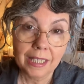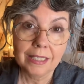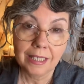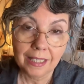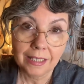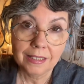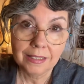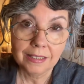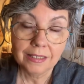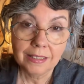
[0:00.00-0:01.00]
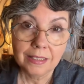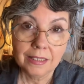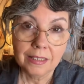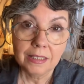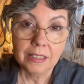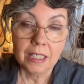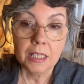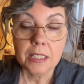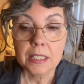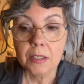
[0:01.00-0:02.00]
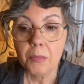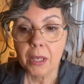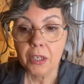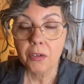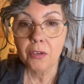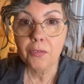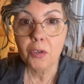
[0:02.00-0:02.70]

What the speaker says: day. It doesn't matter if you